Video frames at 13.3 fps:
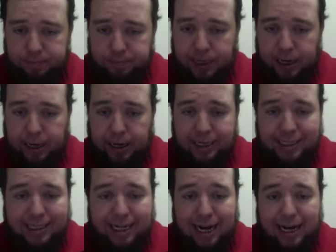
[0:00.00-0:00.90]
In
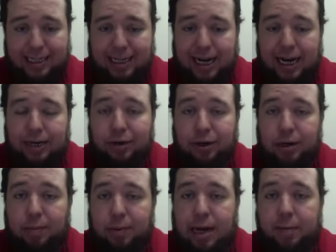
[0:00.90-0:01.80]
Scott's Guide, you're going
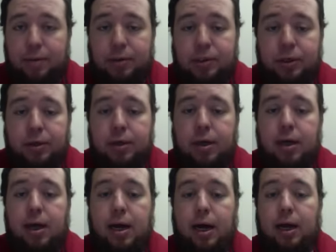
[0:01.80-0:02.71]
to be able to
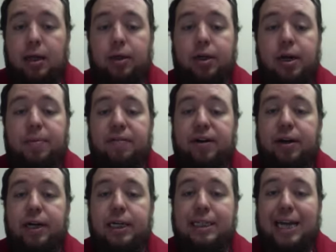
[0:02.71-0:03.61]
look up the
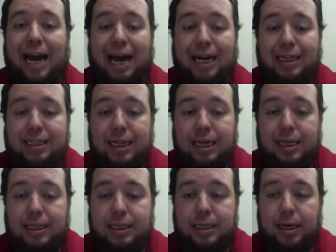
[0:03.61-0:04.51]
various
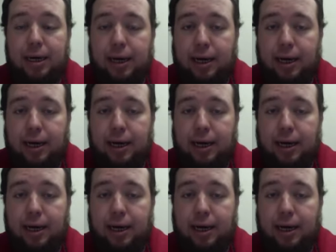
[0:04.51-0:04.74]
accents,